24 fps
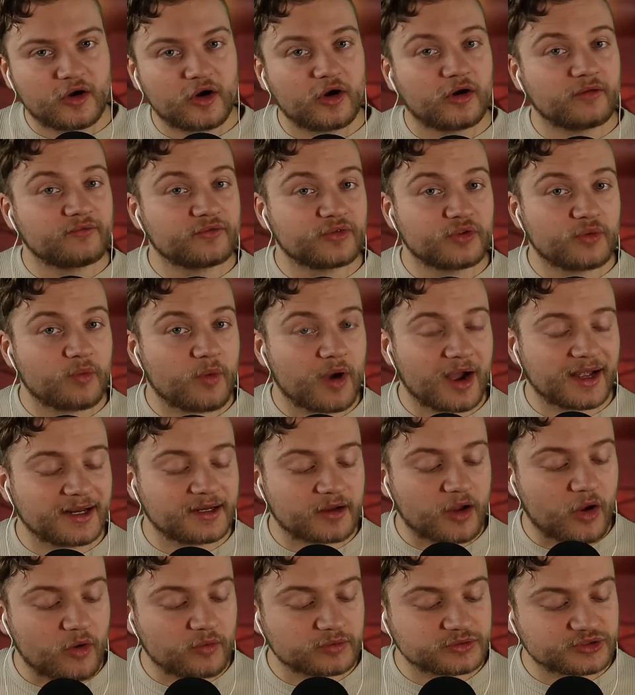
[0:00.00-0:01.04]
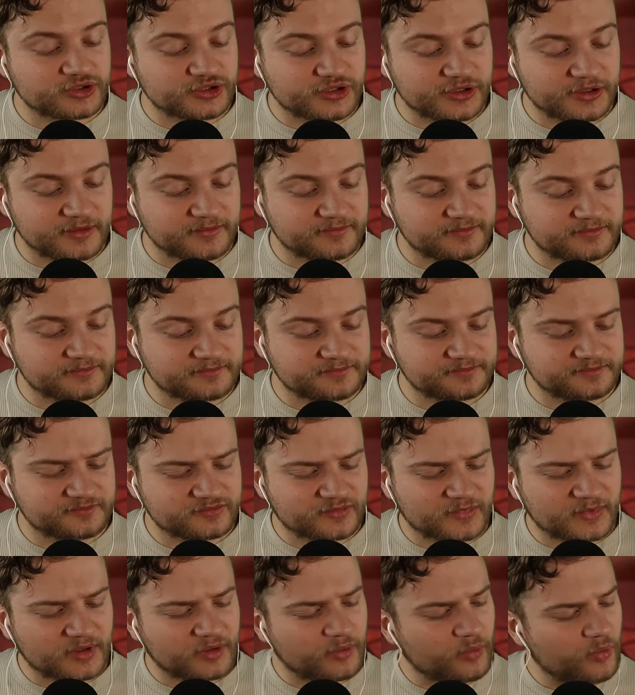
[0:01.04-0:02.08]
of the wider culture,
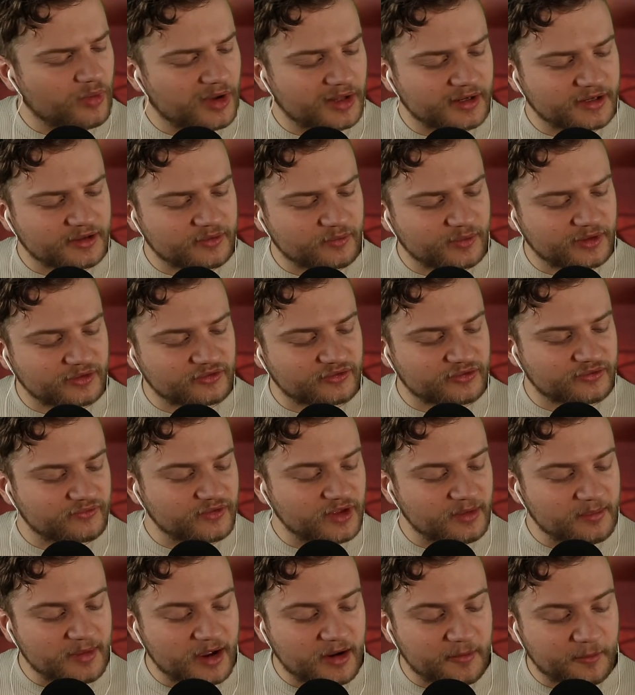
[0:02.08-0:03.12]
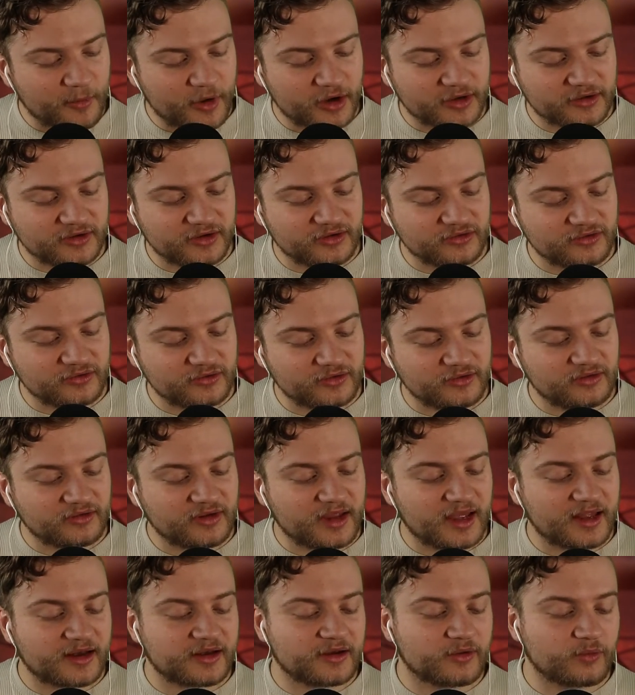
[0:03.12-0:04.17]
one in which the female practitioners
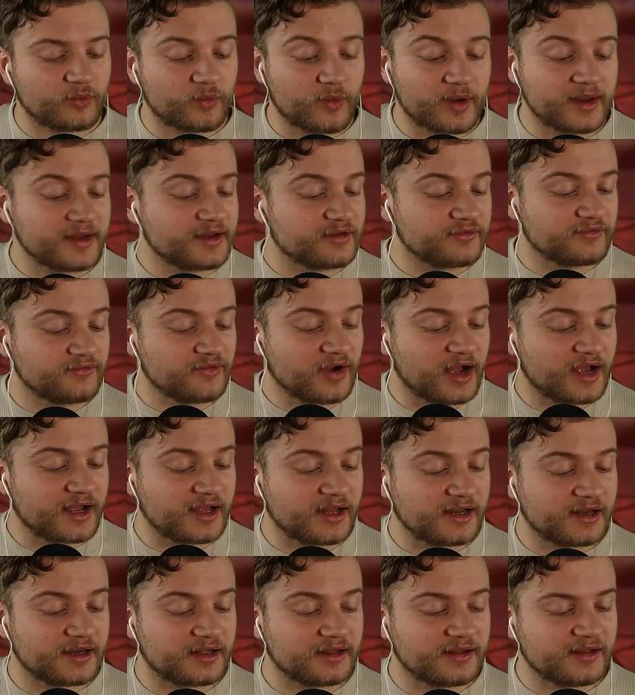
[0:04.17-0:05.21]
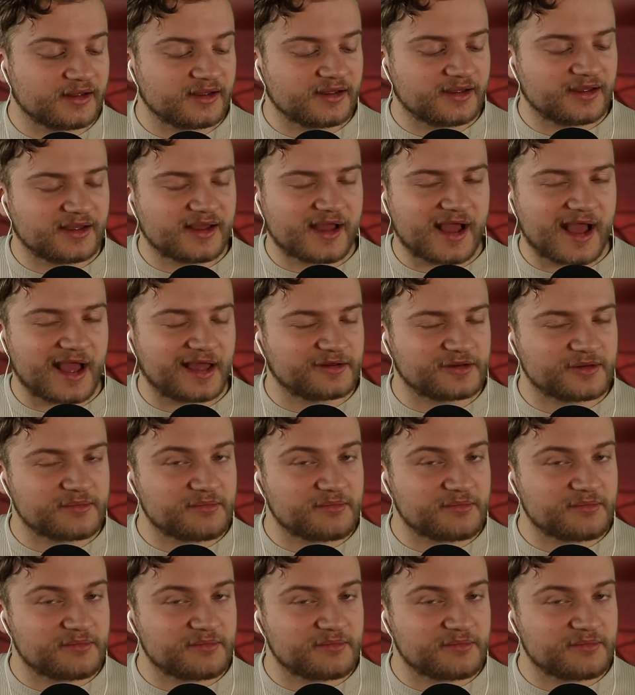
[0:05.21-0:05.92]
can redefine and